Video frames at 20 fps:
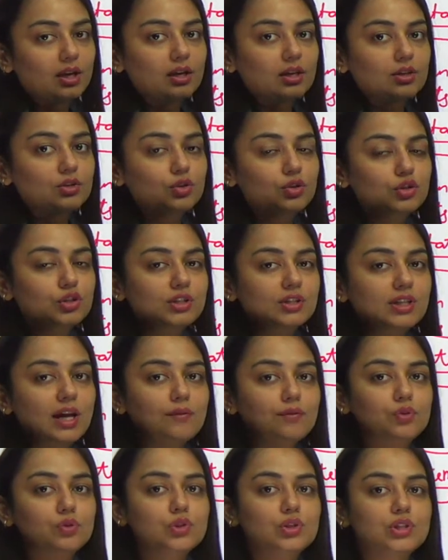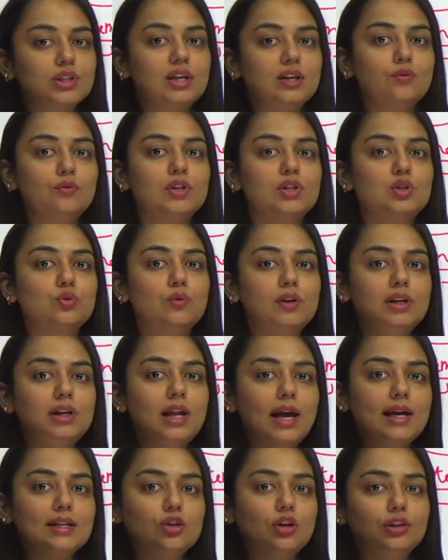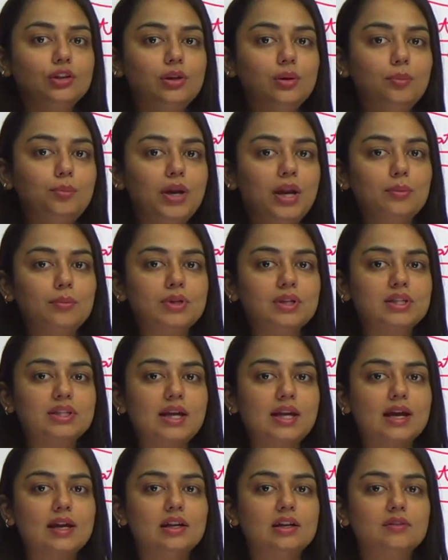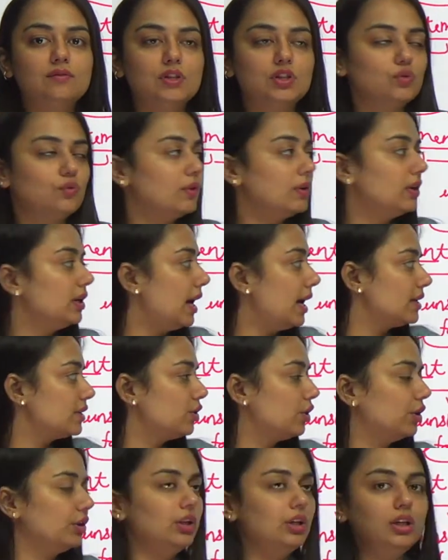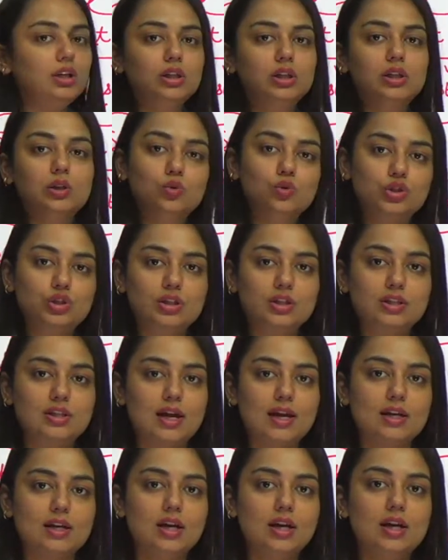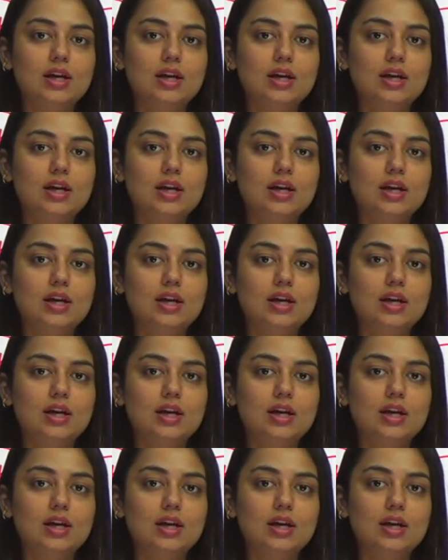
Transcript: So you just have to see which one lies on the premise side and which one lies on the conclusion side.